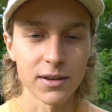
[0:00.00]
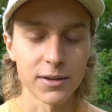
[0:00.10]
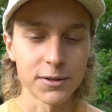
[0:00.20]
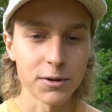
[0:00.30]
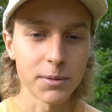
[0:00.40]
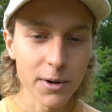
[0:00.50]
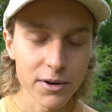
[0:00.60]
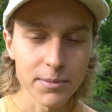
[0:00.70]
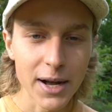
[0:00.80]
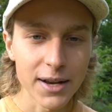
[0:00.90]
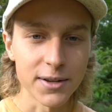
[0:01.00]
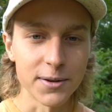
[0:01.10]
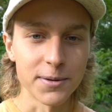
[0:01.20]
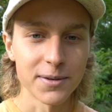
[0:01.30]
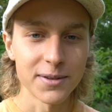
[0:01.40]
So I want to remind
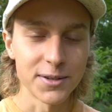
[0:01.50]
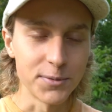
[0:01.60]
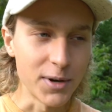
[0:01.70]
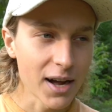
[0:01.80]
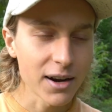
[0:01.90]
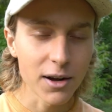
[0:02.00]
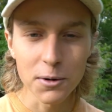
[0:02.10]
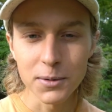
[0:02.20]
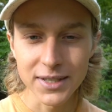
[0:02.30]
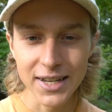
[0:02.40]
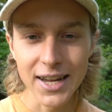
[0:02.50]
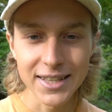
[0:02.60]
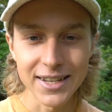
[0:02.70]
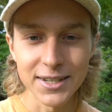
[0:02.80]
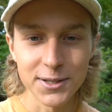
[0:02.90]
you to not always take
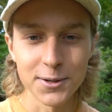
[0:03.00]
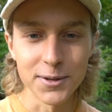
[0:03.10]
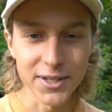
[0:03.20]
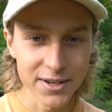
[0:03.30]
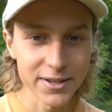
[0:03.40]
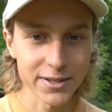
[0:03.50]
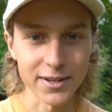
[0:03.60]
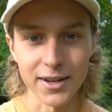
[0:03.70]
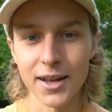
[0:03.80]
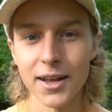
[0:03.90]
things too seriously.